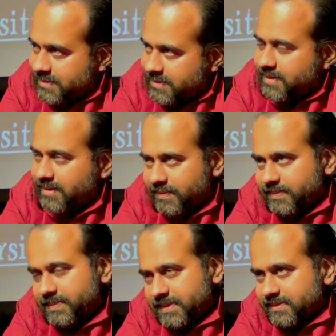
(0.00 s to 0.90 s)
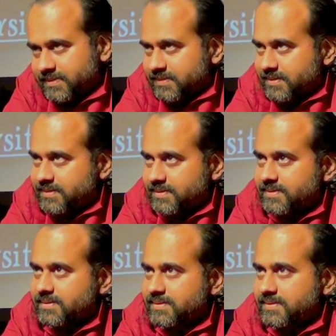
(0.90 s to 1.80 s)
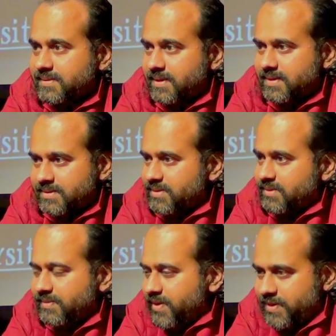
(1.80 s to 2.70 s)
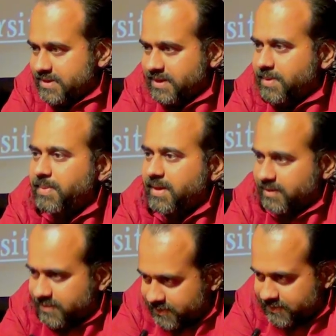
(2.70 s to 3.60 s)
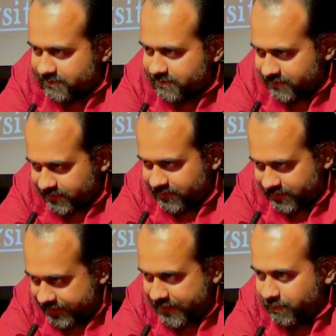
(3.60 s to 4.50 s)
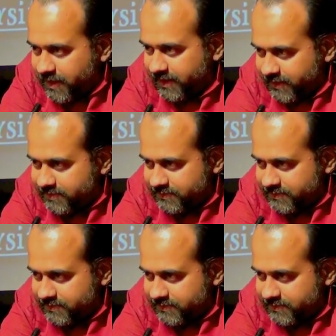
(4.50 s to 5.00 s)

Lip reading: No. So when you are sleeping deeply,